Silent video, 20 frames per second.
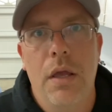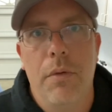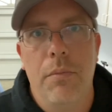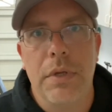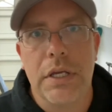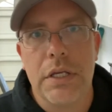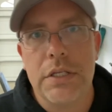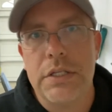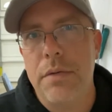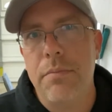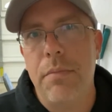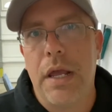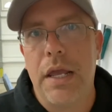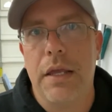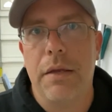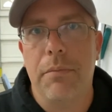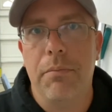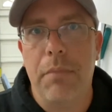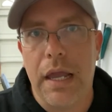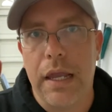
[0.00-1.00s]
Because in
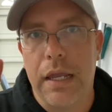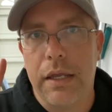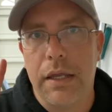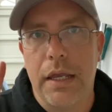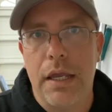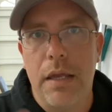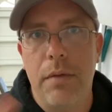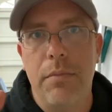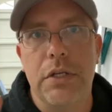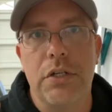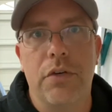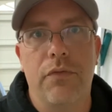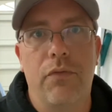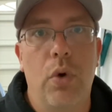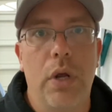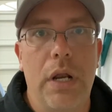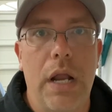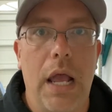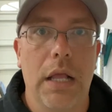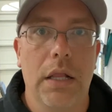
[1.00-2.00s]
my image of
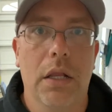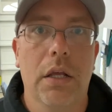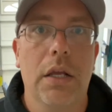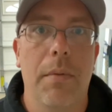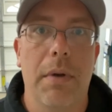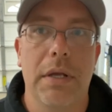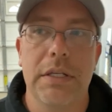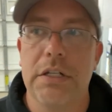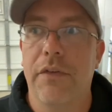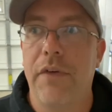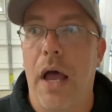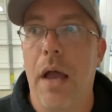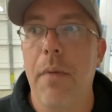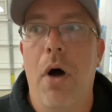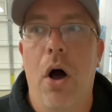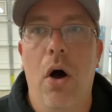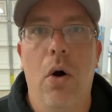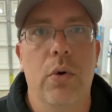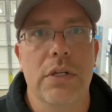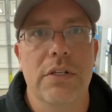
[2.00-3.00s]
when I look at myself,
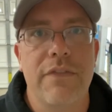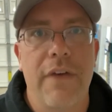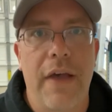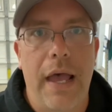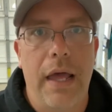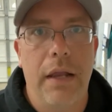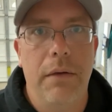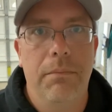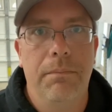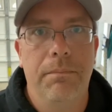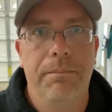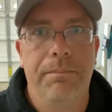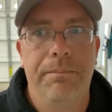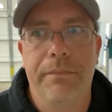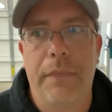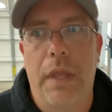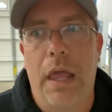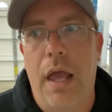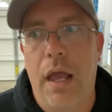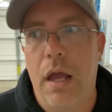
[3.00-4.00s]
I'm always fat.
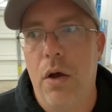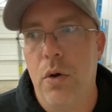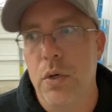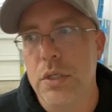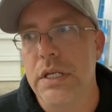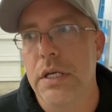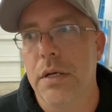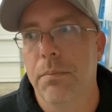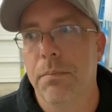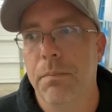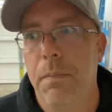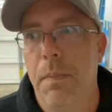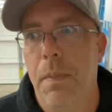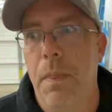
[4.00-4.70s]
I always am.